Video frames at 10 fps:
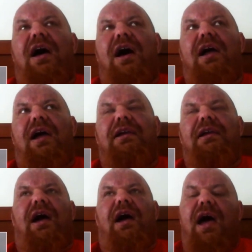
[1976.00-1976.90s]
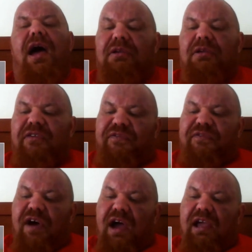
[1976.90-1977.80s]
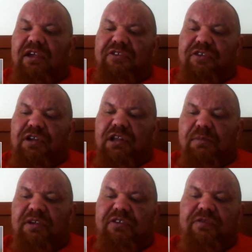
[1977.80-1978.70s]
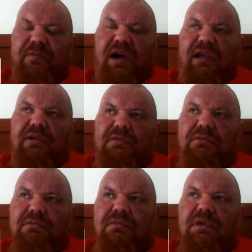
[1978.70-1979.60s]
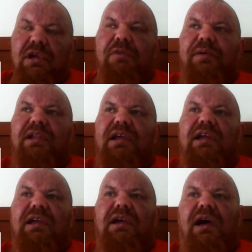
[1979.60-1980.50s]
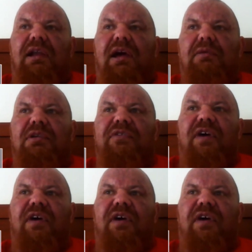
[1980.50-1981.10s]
I will advise to the limits of my ability, and I will